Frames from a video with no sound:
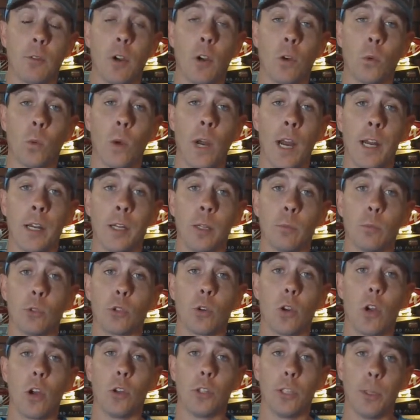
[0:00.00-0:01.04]
a random
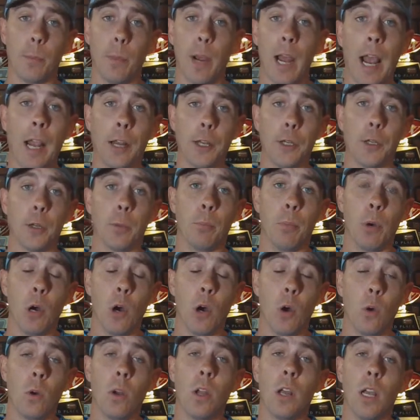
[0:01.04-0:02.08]
draw on the back of your
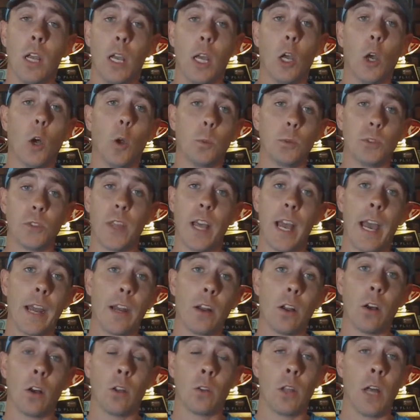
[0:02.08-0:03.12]
boat, helps
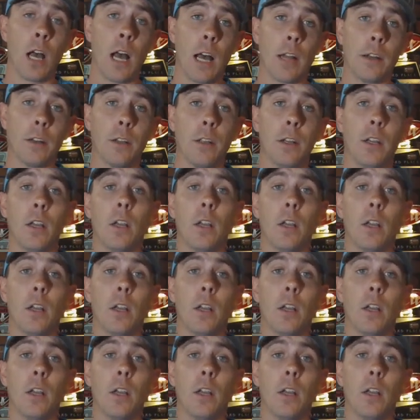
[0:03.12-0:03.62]
that a lot.